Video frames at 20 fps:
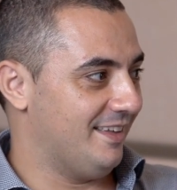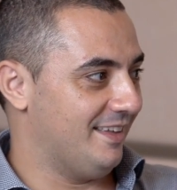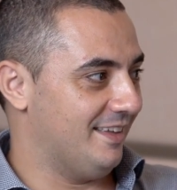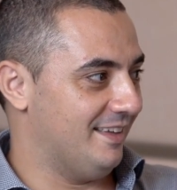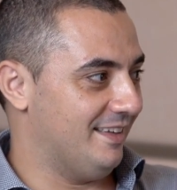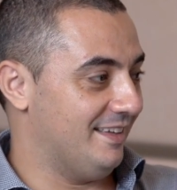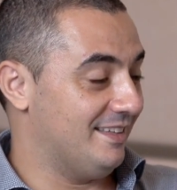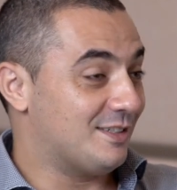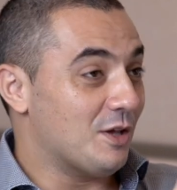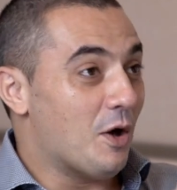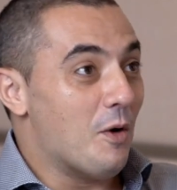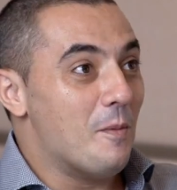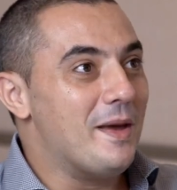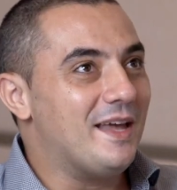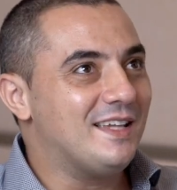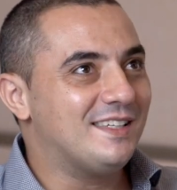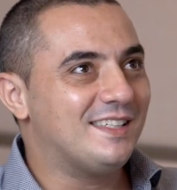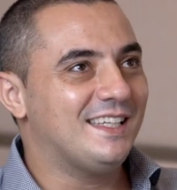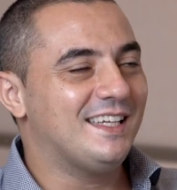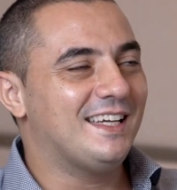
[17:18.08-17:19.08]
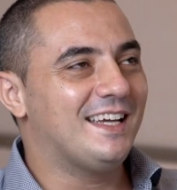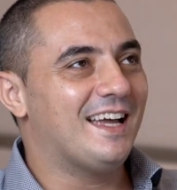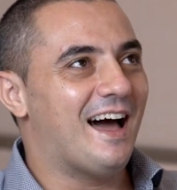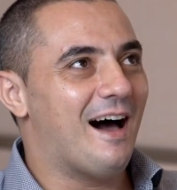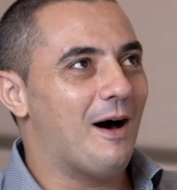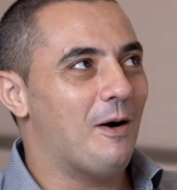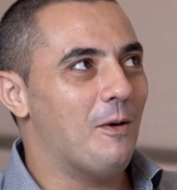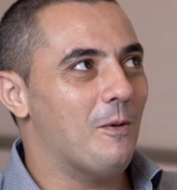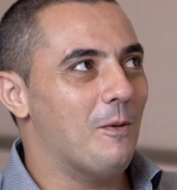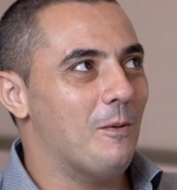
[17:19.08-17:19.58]
It's amazing
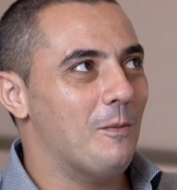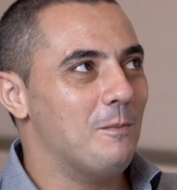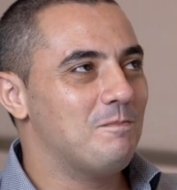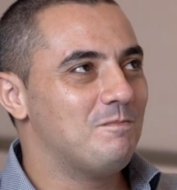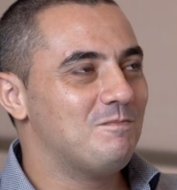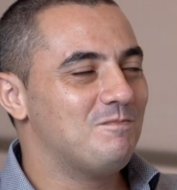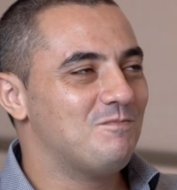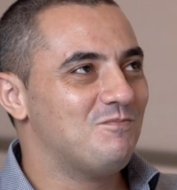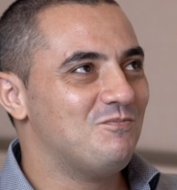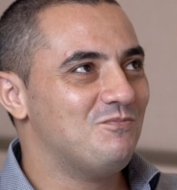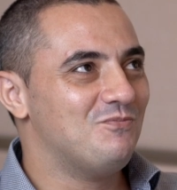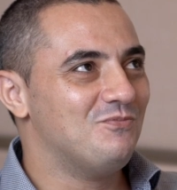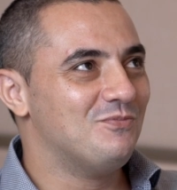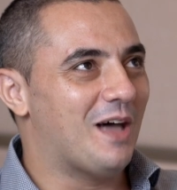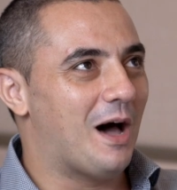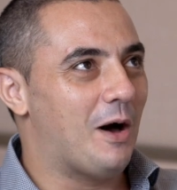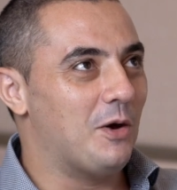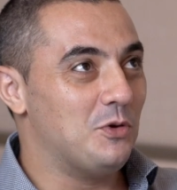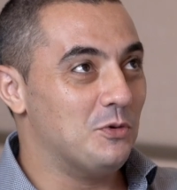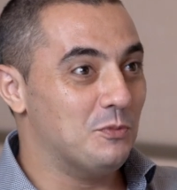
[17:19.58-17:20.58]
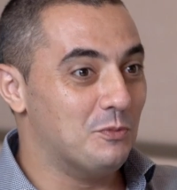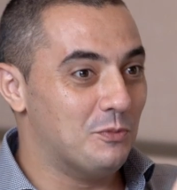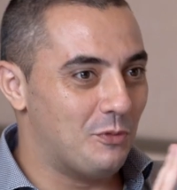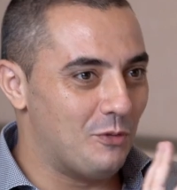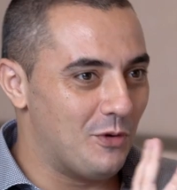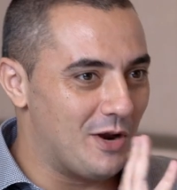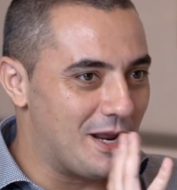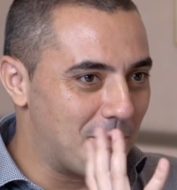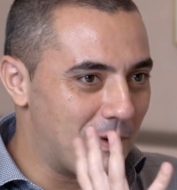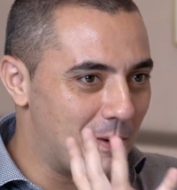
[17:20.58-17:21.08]
how you
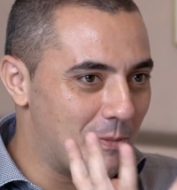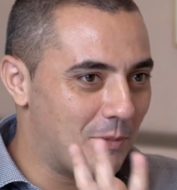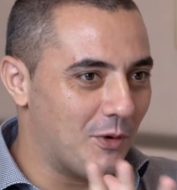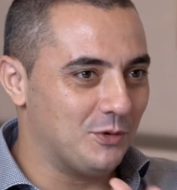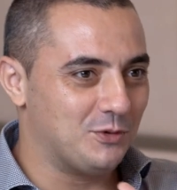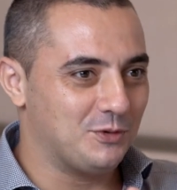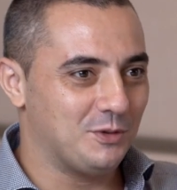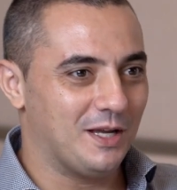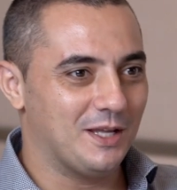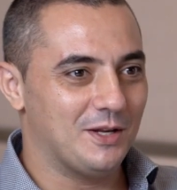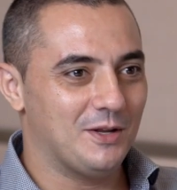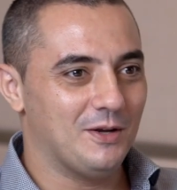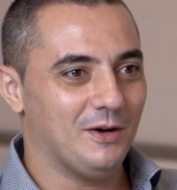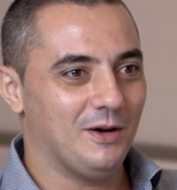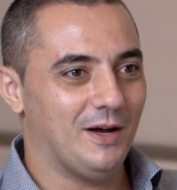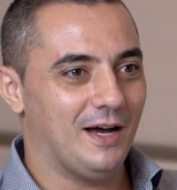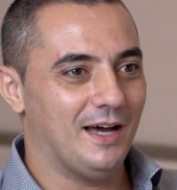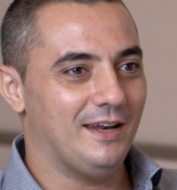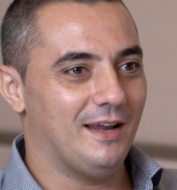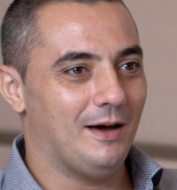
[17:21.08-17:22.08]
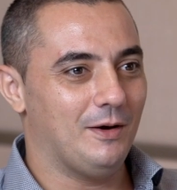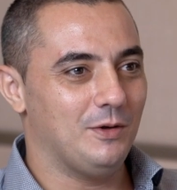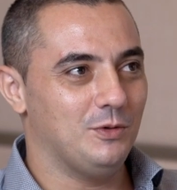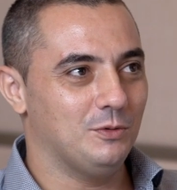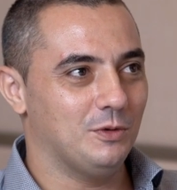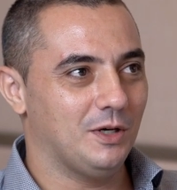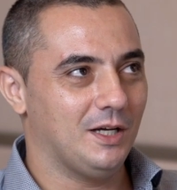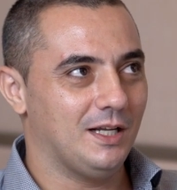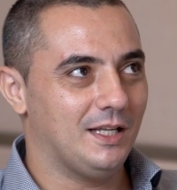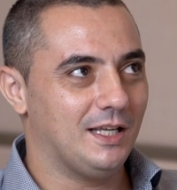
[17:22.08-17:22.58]
bring people together, and how you
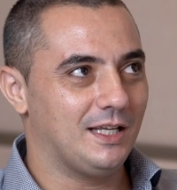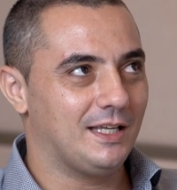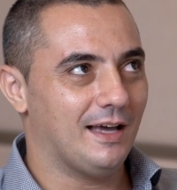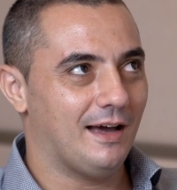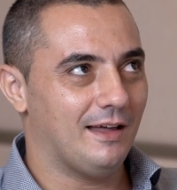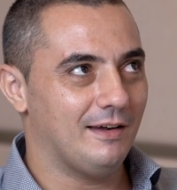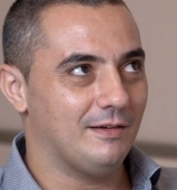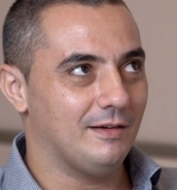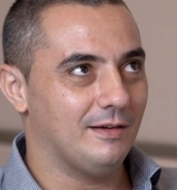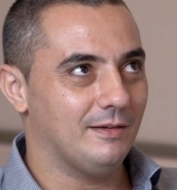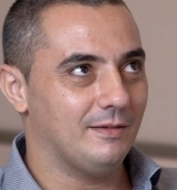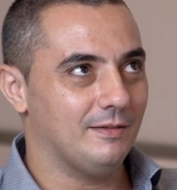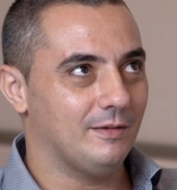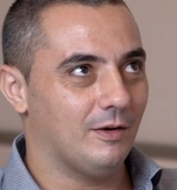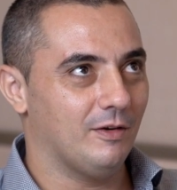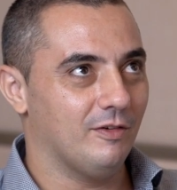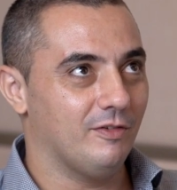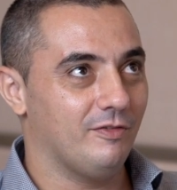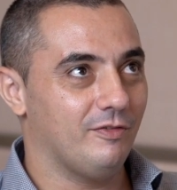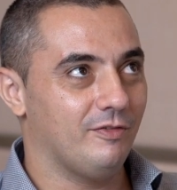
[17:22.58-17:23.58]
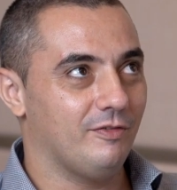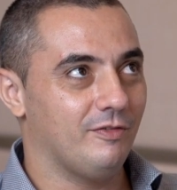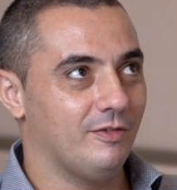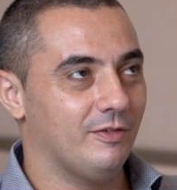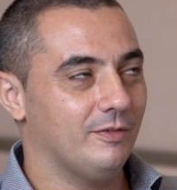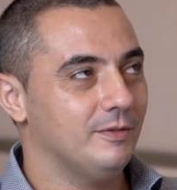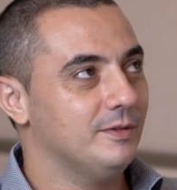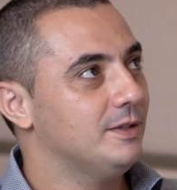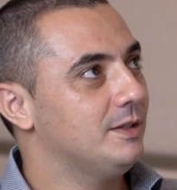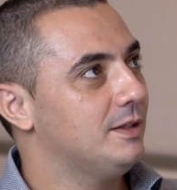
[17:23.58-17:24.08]
really can
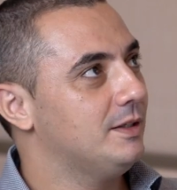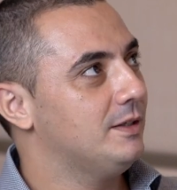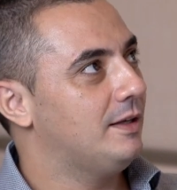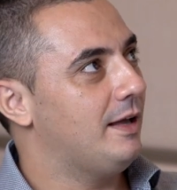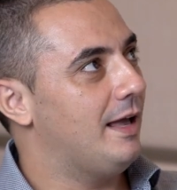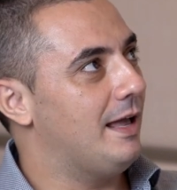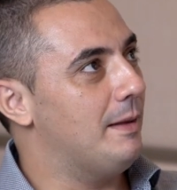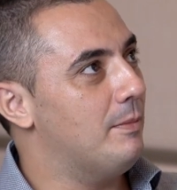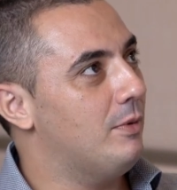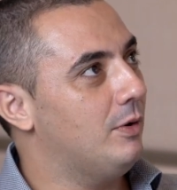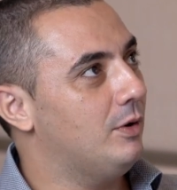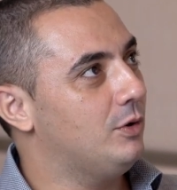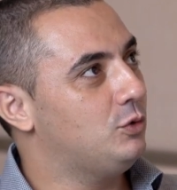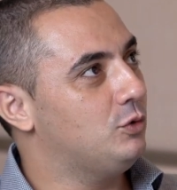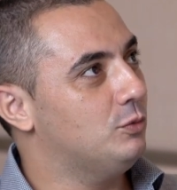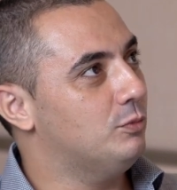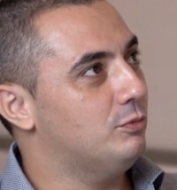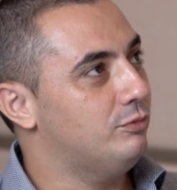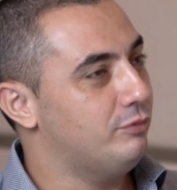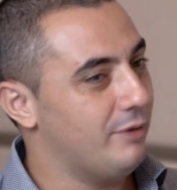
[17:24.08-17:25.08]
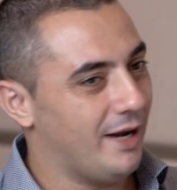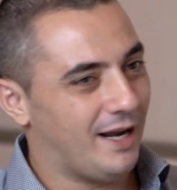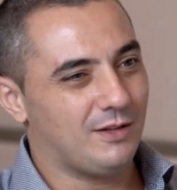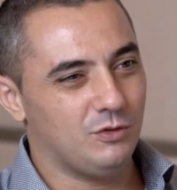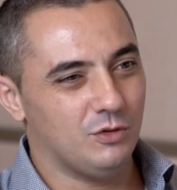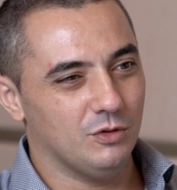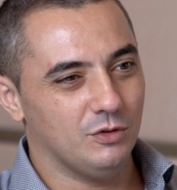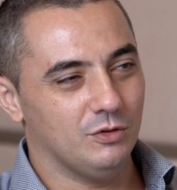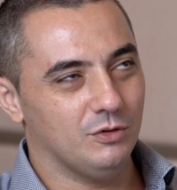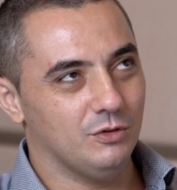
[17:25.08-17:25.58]
able to break
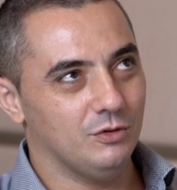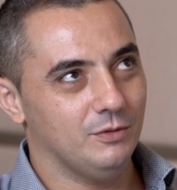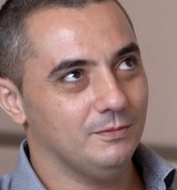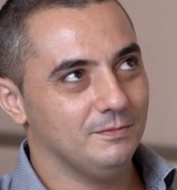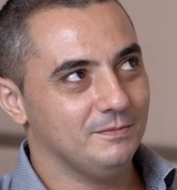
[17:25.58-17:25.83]
the